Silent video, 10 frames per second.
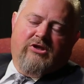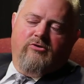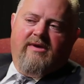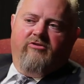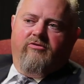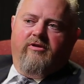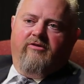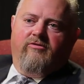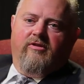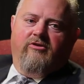Can you imagine the
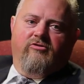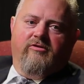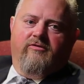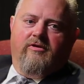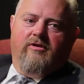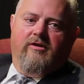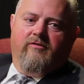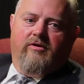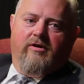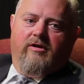isolation if you didn't have
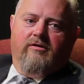internet?